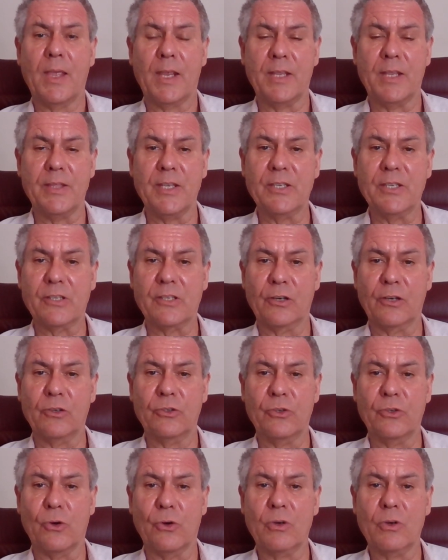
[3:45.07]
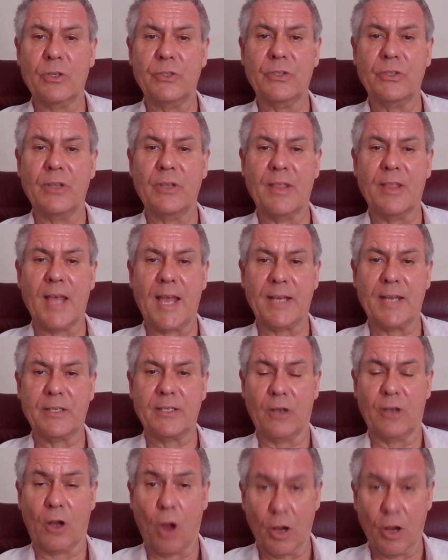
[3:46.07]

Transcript: in these little talks that